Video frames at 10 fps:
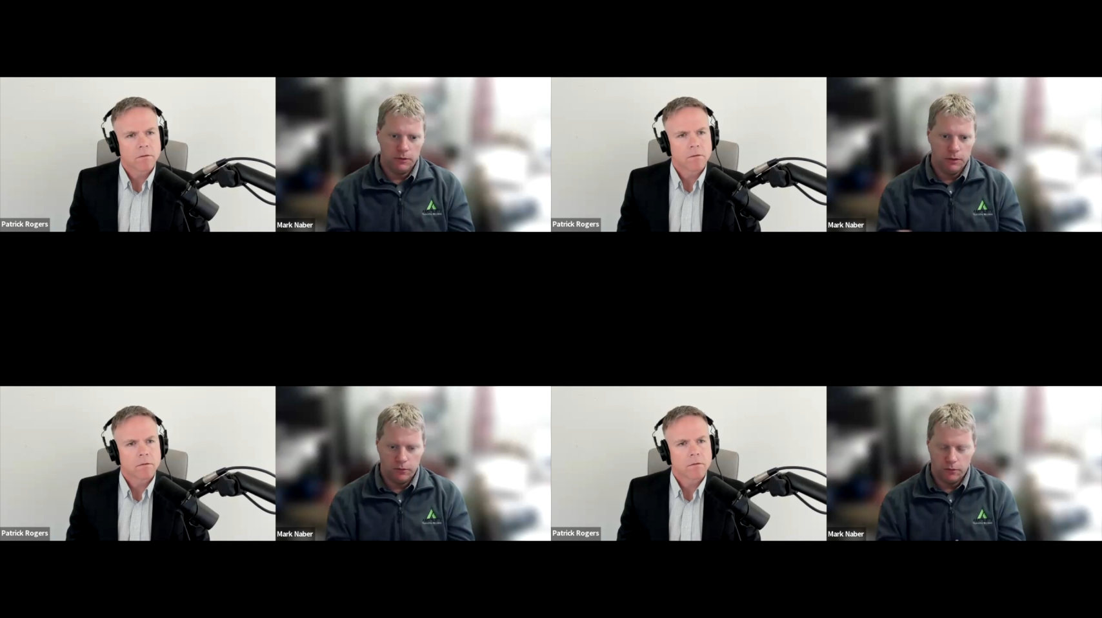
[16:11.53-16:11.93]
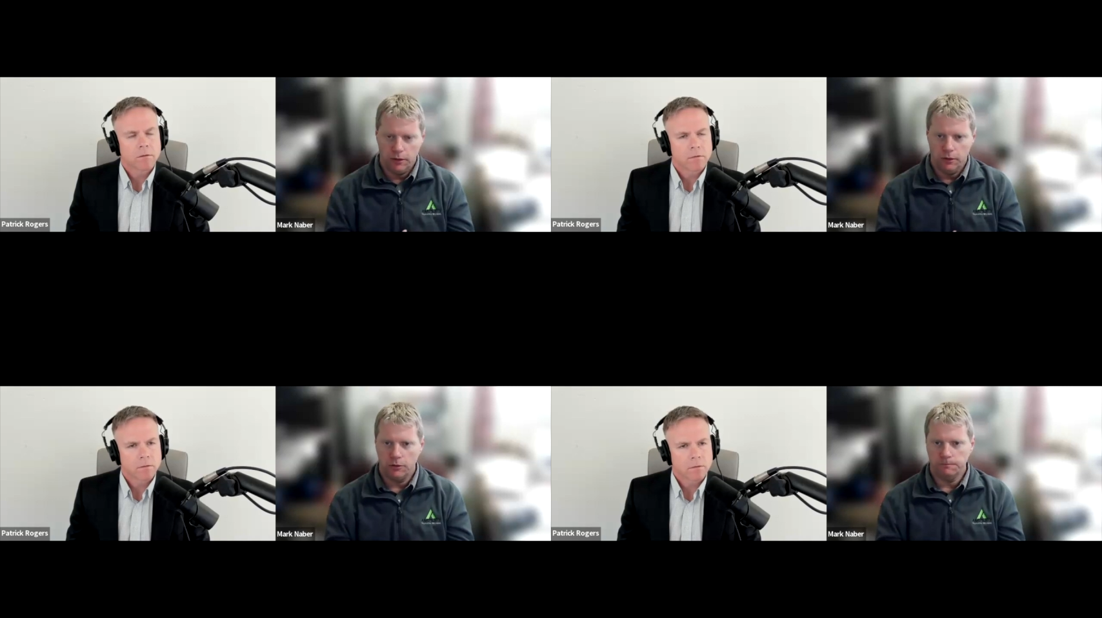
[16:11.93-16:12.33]

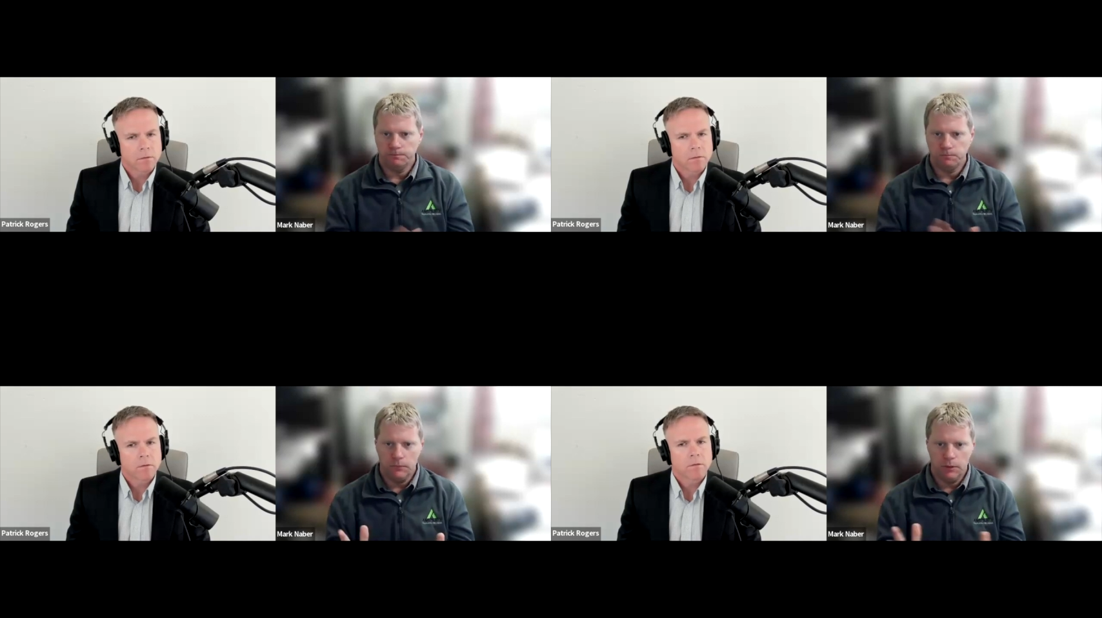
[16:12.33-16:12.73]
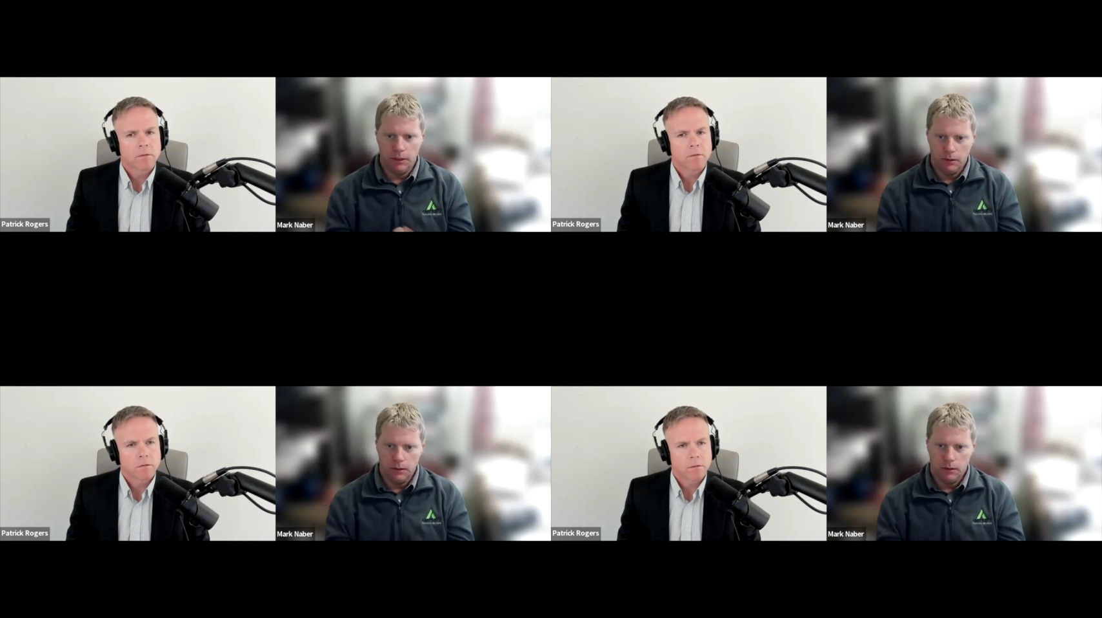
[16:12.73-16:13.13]
Speaker 1: installation,
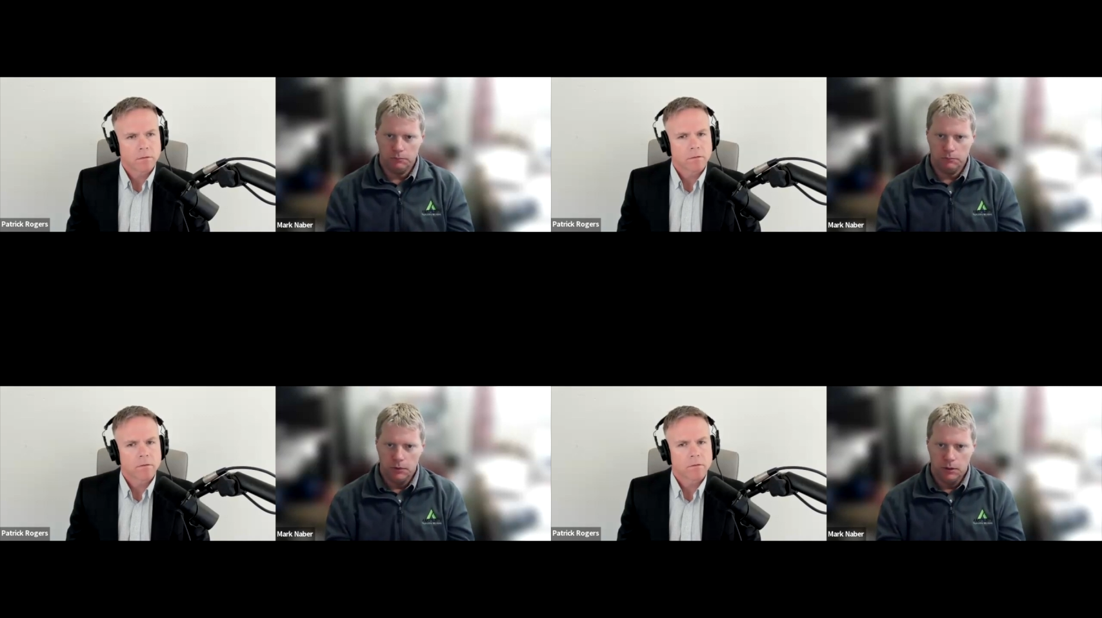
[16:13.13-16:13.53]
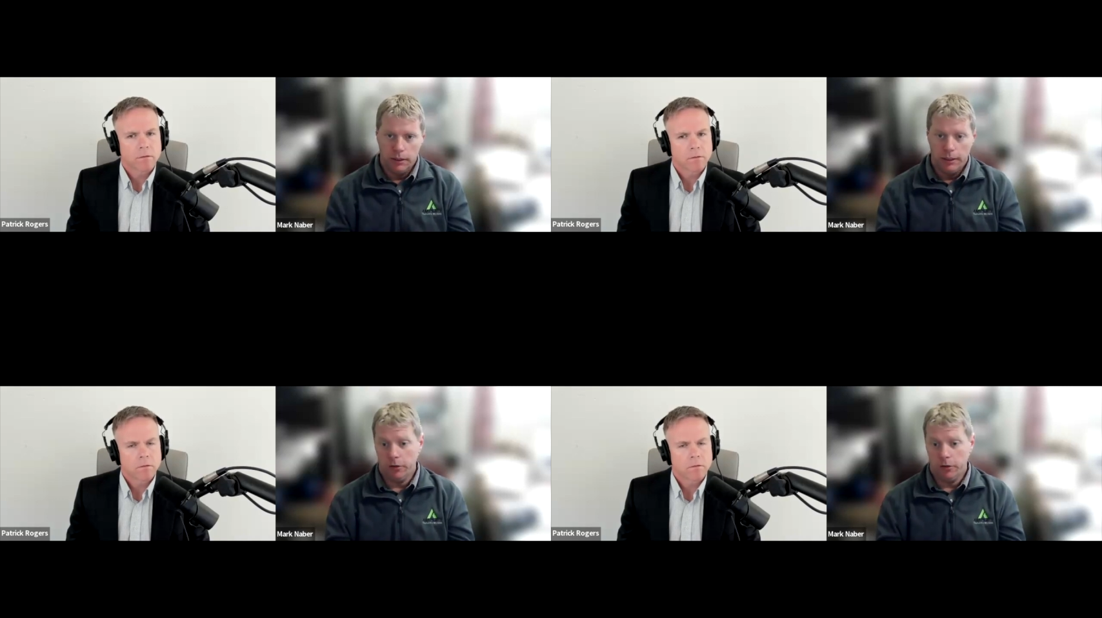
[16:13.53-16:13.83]
and uh, and